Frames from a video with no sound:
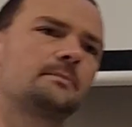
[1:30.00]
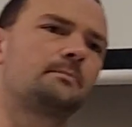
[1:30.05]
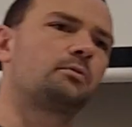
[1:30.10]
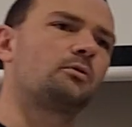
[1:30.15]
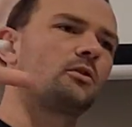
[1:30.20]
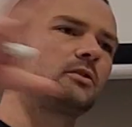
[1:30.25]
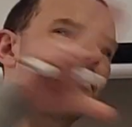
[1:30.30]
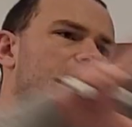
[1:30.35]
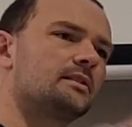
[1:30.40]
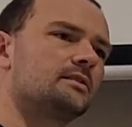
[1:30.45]
the
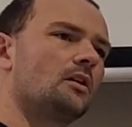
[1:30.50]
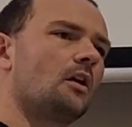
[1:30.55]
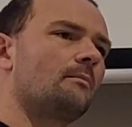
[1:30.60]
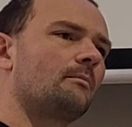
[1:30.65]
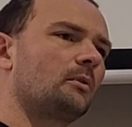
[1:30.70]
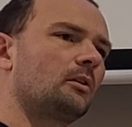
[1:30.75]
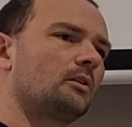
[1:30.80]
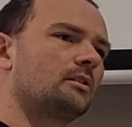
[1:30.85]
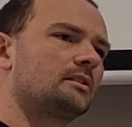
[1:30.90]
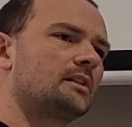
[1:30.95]
process
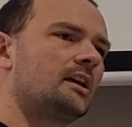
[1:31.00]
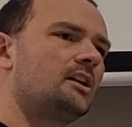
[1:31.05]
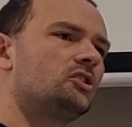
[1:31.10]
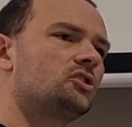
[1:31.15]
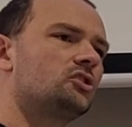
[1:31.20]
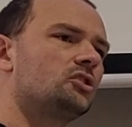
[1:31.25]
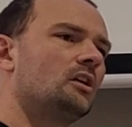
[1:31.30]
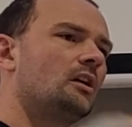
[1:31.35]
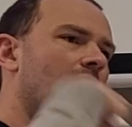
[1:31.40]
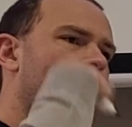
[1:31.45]
I'm going to
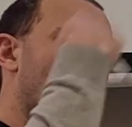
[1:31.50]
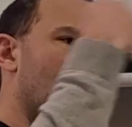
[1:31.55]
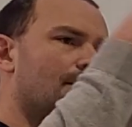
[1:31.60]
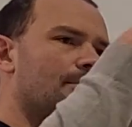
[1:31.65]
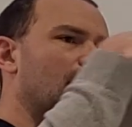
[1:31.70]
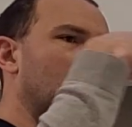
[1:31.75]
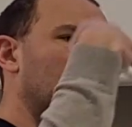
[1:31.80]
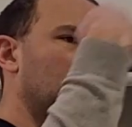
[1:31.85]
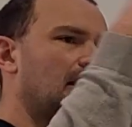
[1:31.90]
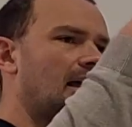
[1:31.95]
teach. And a
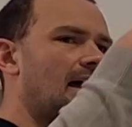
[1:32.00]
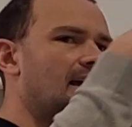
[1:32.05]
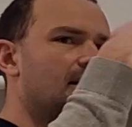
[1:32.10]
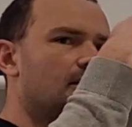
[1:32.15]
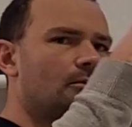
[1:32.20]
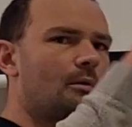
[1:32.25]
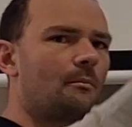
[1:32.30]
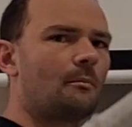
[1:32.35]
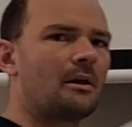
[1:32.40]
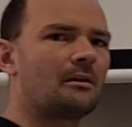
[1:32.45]
bit later
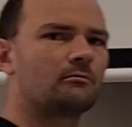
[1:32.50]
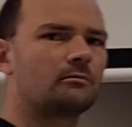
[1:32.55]
when we're